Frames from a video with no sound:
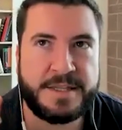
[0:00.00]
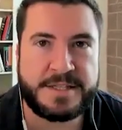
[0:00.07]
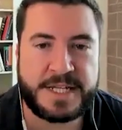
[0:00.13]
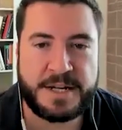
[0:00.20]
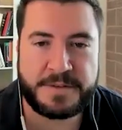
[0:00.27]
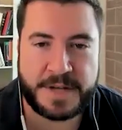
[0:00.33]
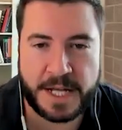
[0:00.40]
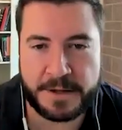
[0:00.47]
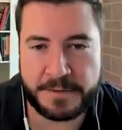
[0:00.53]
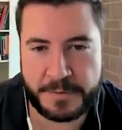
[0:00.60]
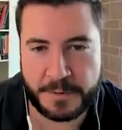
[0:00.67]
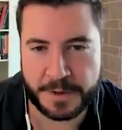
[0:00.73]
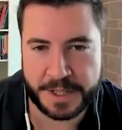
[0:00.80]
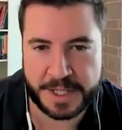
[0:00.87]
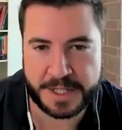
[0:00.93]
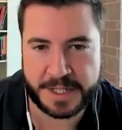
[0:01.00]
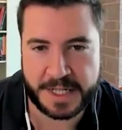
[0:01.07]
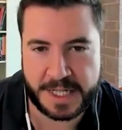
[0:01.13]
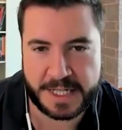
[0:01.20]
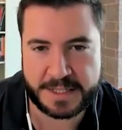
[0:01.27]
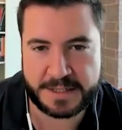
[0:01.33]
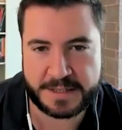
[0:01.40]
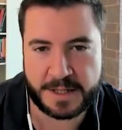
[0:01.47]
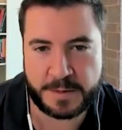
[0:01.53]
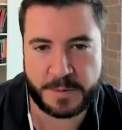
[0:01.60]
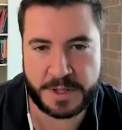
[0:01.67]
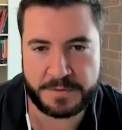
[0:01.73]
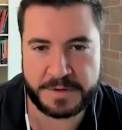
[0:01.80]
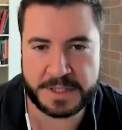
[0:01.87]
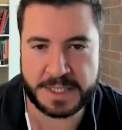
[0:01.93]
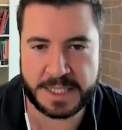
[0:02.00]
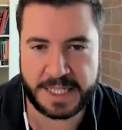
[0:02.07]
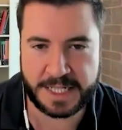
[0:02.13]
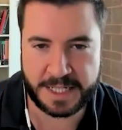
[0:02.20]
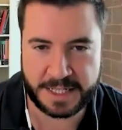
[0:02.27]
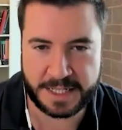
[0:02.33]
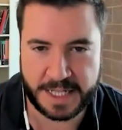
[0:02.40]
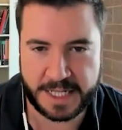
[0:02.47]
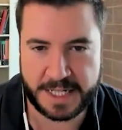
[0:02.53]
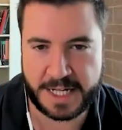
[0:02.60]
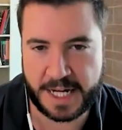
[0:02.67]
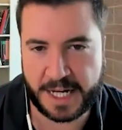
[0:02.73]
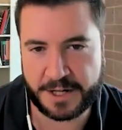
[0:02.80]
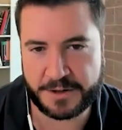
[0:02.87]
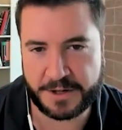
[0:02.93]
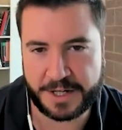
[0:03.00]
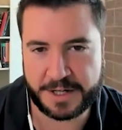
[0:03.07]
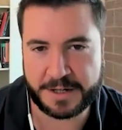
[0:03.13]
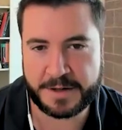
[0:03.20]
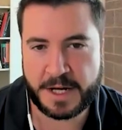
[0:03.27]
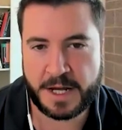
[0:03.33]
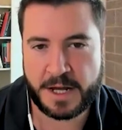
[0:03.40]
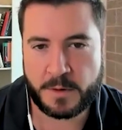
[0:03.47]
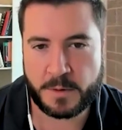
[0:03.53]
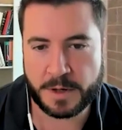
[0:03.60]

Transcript: the state of California is somewhat of a leading indicator here,